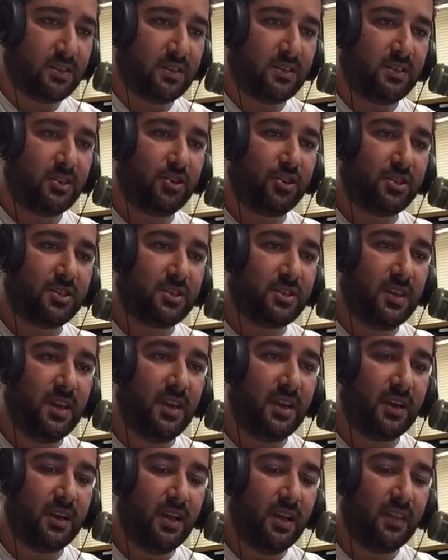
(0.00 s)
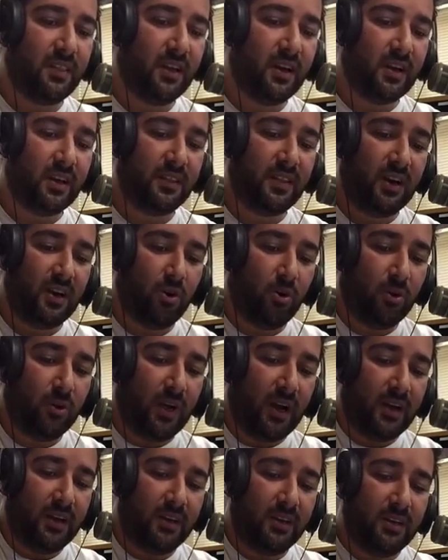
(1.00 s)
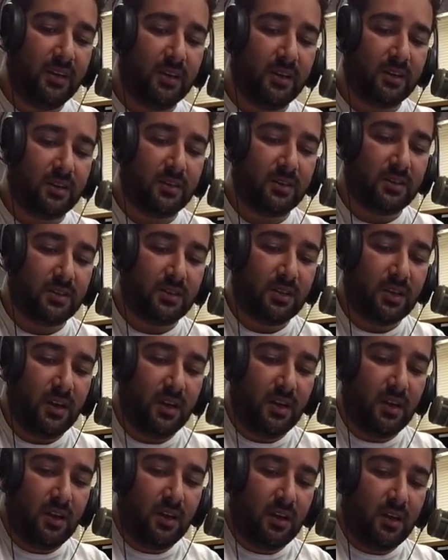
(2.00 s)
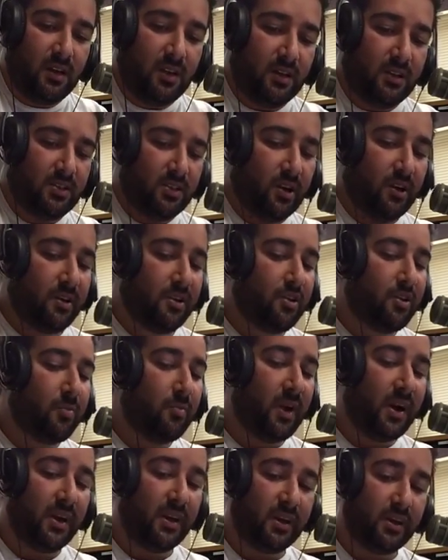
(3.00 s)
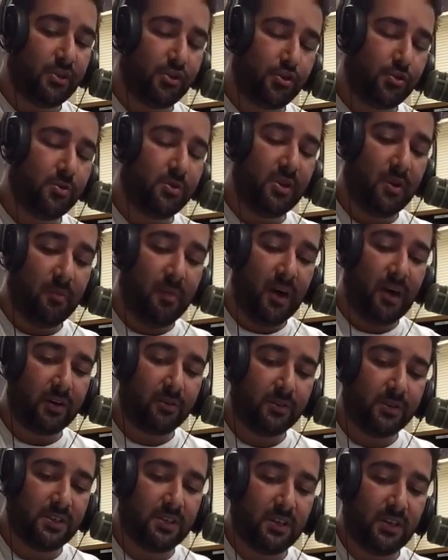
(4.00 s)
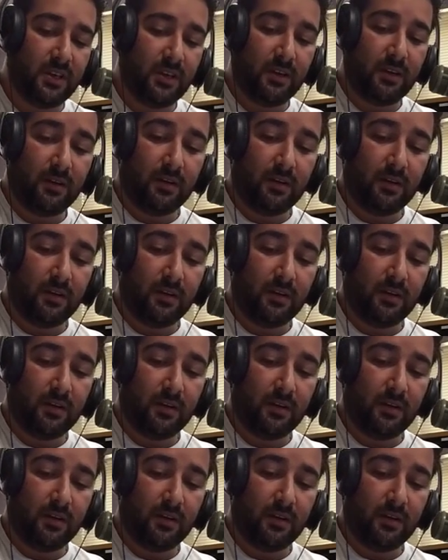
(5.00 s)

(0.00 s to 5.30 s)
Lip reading: It's just saying that the whole idea is undermining a true democracy.